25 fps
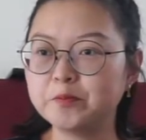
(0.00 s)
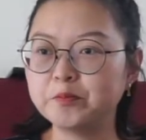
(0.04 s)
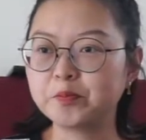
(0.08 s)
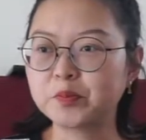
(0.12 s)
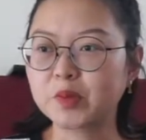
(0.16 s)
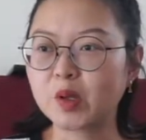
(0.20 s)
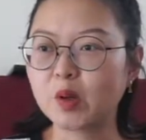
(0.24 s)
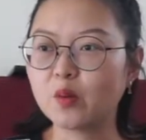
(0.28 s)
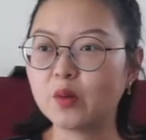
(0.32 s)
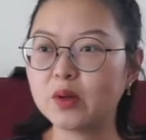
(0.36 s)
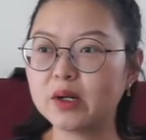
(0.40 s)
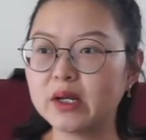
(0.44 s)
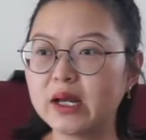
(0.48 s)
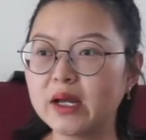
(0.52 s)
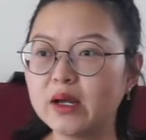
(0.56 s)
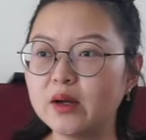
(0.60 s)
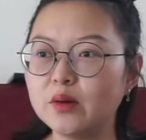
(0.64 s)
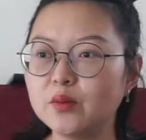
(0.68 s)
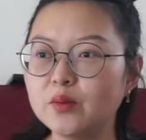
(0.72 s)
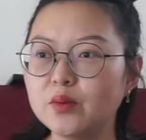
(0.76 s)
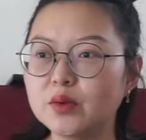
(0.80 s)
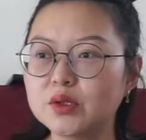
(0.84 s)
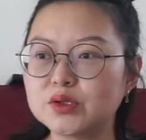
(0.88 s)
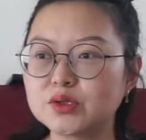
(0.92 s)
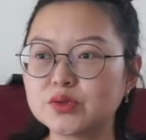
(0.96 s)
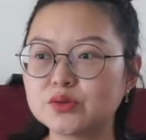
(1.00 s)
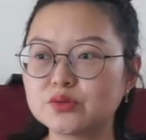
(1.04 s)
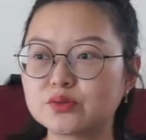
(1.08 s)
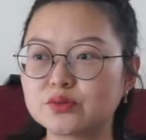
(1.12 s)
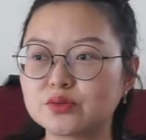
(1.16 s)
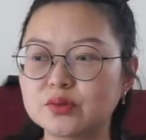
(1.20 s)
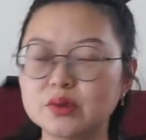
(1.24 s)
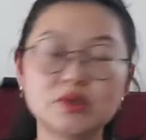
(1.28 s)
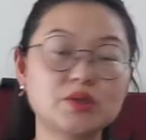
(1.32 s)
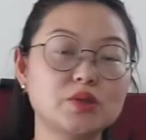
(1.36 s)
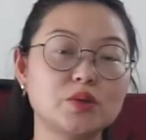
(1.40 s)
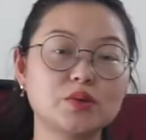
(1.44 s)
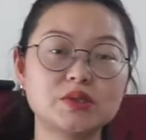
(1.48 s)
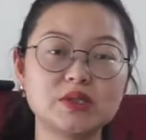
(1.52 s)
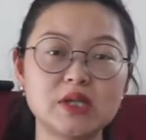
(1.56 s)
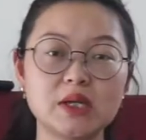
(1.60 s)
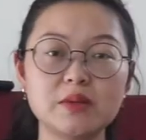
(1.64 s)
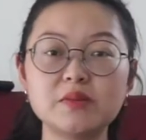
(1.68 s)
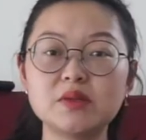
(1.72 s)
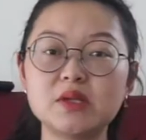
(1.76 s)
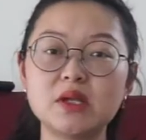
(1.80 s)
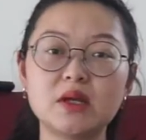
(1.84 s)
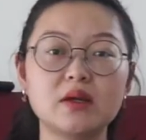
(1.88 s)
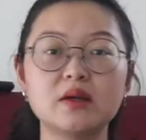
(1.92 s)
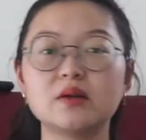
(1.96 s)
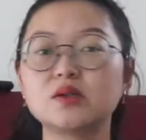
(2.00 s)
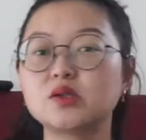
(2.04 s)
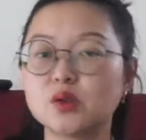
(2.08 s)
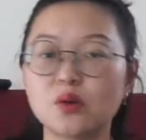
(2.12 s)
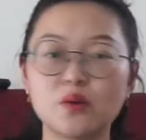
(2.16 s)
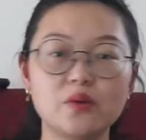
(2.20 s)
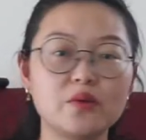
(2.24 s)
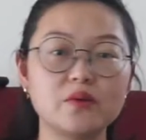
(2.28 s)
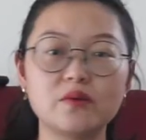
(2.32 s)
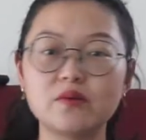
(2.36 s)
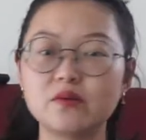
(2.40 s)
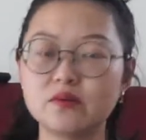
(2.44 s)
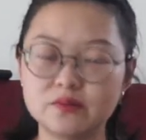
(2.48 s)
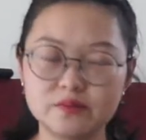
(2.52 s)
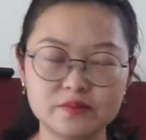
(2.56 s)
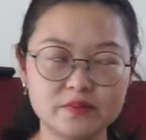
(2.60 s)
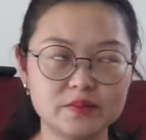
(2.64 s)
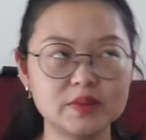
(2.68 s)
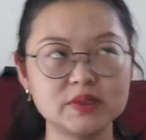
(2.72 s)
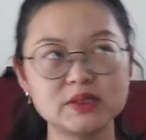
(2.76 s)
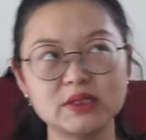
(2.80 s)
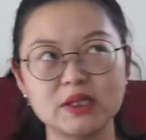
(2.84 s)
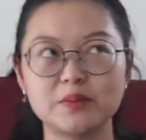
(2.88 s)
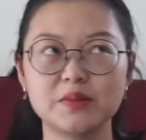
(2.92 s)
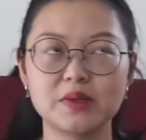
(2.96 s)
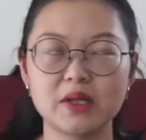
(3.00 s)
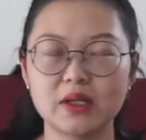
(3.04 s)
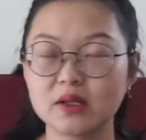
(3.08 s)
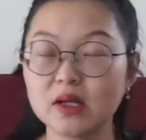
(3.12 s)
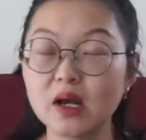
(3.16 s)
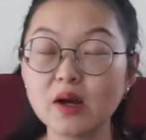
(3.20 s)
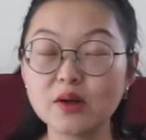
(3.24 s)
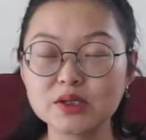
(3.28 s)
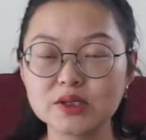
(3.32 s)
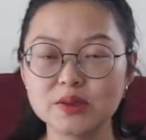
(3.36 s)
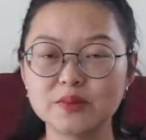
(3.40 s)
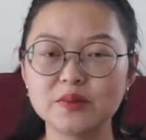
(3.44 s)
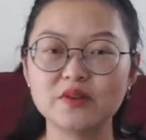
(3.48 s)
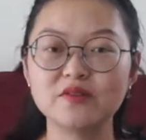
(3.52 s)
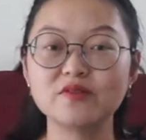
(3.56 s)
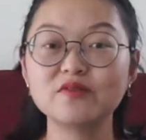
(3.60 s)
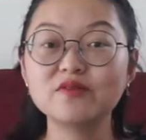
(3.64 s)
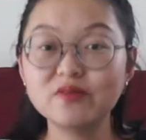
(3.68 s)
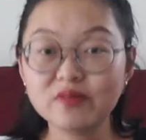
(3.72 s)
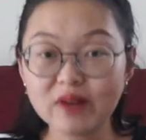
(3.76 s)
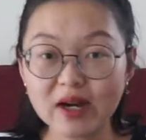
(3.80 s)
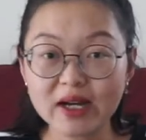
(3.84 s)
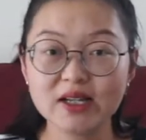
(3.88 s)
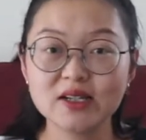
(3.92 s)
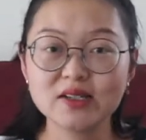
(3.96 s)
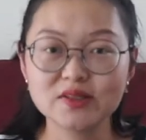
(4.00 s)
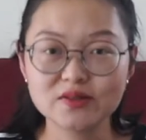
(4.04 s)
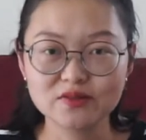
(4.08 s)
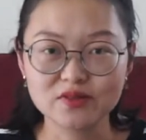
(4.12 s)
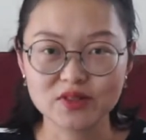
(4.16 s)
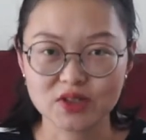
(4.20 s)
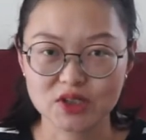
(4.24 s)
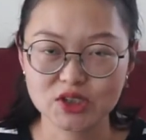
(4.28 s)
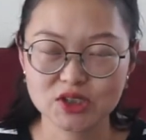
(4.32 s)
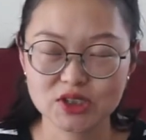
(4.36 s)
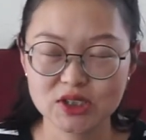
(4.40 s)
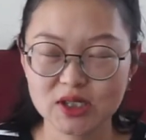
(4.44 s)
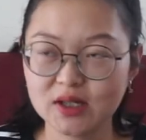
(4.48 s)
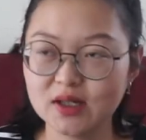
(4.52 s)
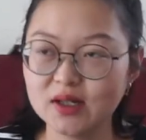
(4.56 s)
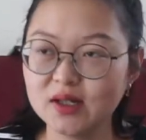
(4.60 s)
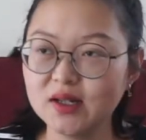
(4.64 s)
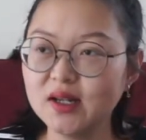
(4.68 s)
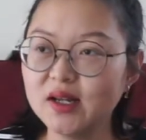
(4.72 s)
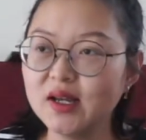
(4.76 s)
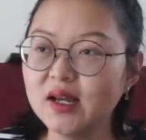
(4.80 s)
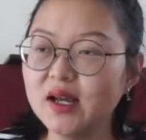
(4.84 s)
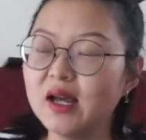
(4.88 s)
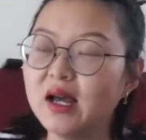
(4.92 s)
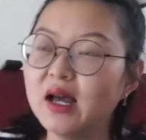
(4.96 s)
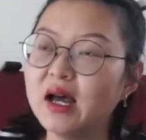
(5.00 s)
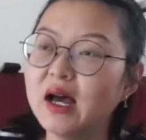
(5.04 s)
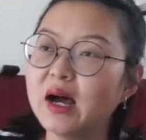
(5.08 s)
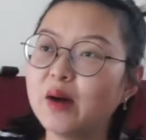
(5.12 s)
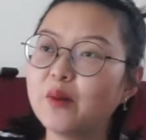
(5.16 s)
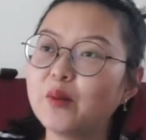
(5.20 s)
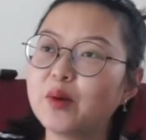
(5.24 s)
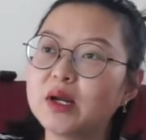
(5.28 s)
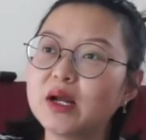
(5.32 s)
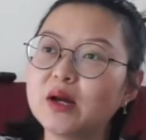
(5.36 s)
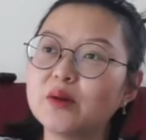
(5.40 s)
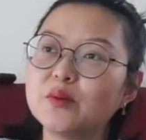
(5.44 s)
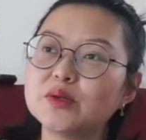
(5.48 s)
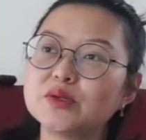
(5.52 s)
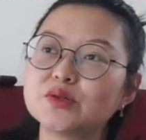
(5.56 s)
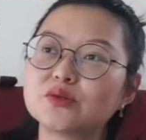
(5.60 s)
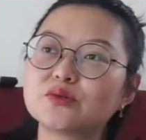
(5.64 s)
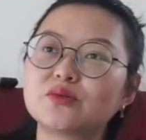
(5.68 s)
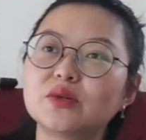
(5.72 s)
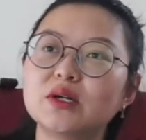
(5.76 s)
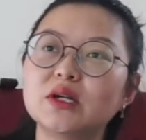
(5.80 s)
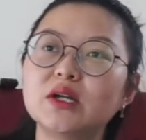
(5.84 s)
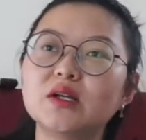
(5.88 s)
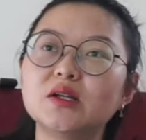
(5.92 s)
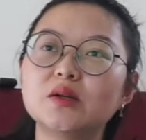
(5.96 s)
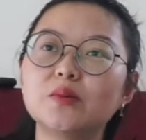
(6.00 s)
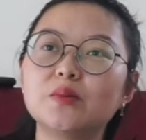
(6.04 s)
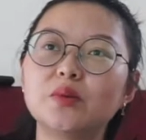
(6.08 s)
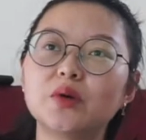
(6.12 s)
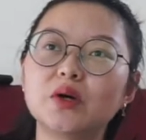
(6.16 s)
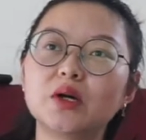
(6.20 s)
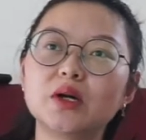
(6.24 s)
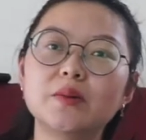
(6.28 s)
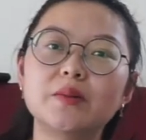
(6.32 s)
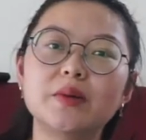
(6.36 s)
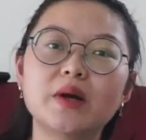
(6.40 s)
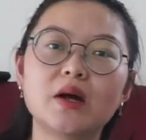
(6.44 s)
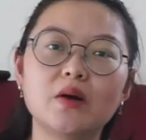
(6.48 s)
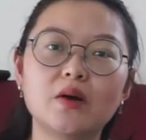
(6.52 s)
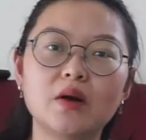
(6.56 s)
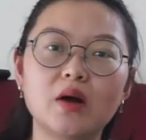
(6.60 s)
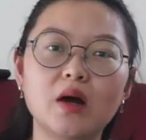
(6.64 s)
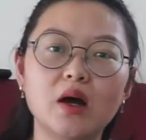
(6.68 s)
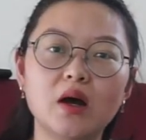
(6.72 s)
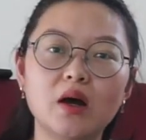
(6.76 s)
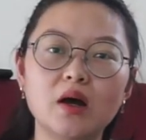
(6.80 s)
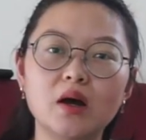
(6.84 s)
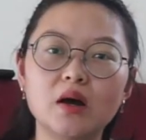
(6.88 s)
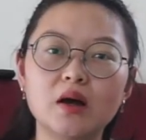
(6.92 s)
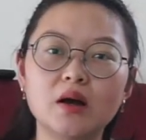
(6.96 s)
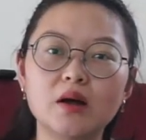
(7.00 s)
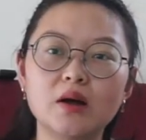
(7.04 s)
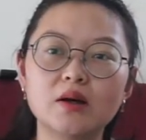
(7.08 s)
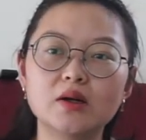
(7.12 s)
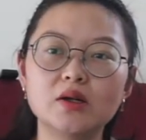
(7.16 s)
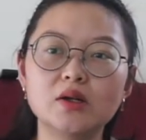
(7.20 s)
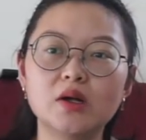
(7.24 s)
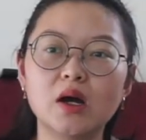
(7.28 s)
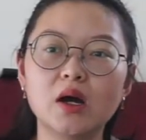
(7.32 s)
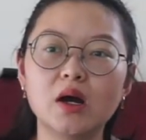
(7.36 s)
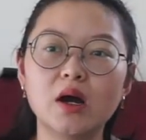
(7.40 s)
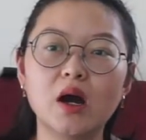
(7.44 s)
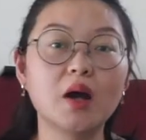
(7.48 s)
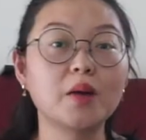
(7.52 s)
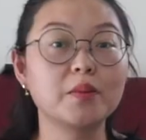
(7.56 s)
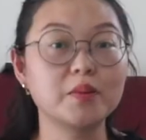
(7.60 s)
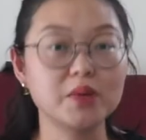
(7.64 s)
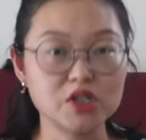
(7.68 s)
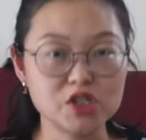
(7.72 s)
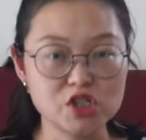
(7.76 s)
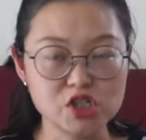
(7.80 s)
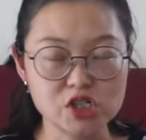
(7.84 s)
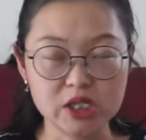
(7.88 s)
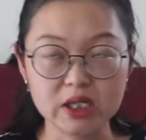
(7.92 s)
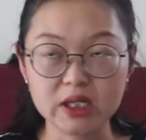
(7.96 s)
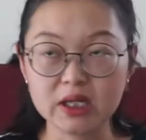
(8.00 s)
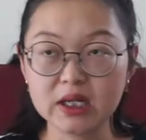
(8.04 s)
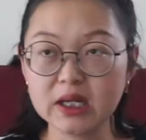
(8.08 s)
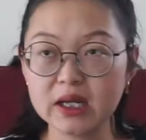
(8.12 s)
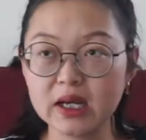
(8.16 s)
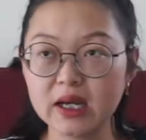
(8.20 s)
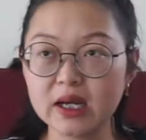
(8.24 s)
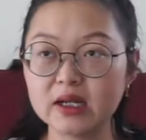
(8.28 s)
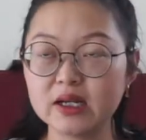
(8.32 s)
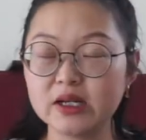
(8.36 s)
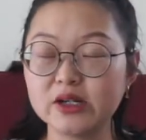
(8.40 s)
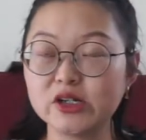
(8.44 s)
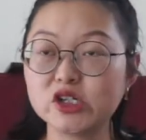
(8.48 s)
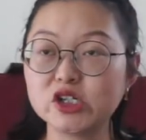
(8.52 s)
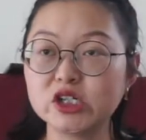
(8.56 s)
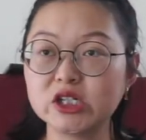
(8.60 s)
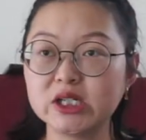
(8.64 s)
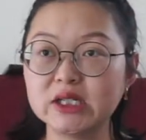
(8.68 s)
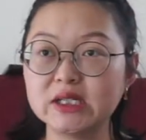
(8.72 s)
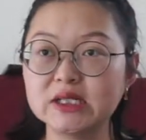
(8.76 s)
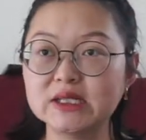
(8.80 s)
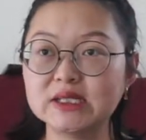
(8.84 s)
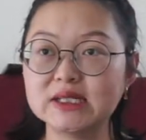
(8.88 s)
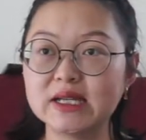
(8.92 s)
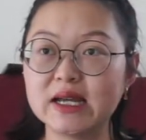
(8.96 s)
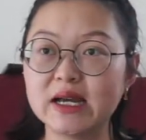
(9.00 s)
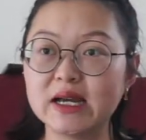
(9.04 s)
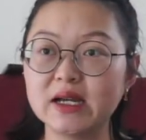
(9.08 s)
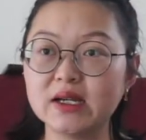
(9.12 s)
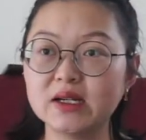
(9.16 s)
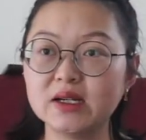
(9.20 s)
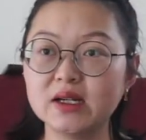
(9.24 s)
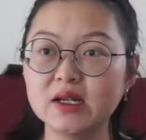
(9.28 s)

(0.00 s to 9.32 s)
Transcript: When I was so same thing, not same, vice versa. When I was reading a book about RBG, and then she said,